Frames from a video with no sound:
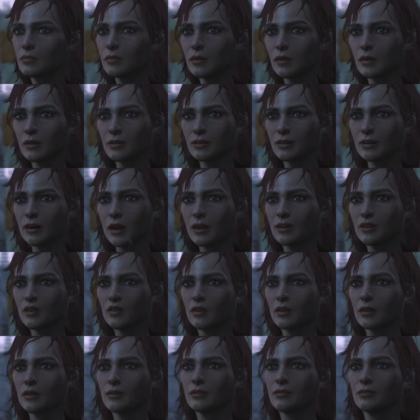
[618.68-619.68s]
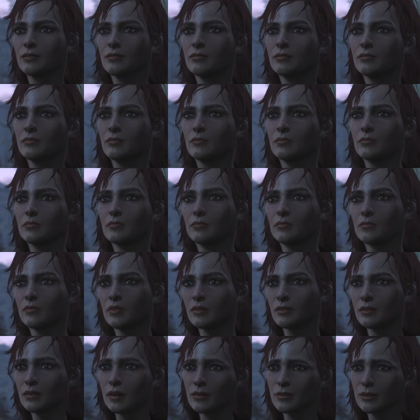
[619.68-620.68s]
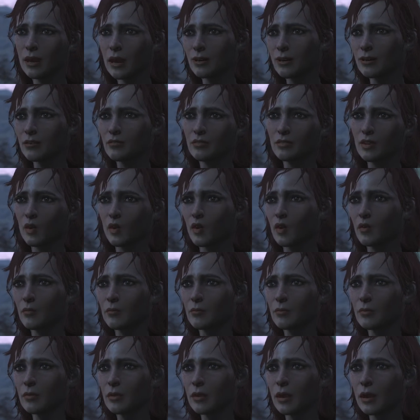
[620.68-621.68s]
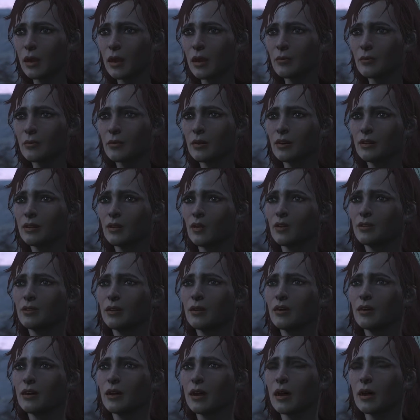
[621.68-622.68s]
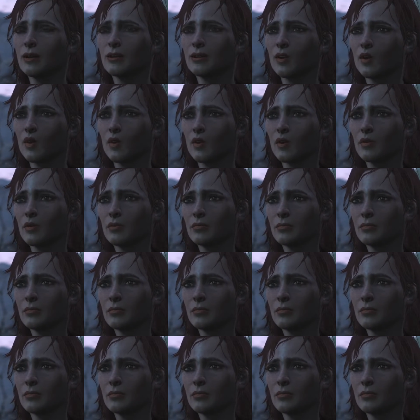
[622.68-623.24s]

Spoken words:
It's like this. Ever since I left home, I've been using Psycho.